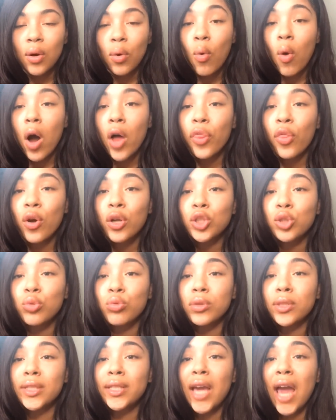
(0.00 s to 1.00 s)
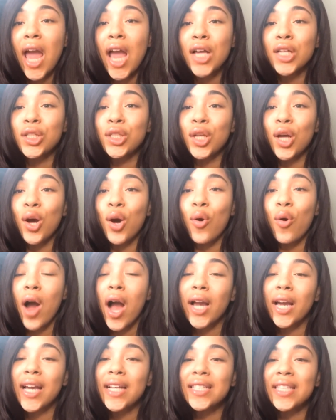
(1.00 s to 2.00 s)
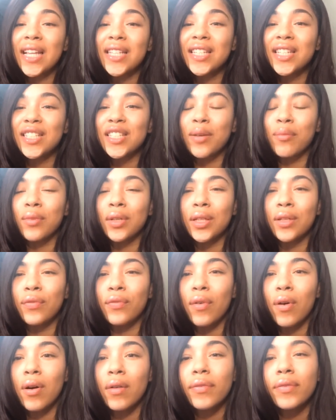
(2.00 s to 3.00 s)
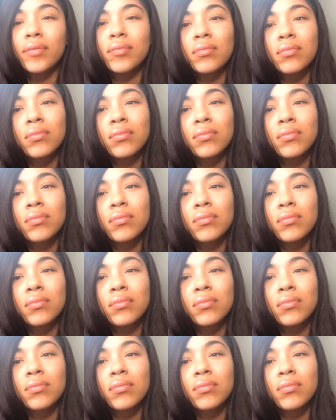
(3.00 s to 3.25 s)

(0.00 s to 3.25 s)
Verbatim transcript: Well, I thought you was gay, so I guess that took some relief off.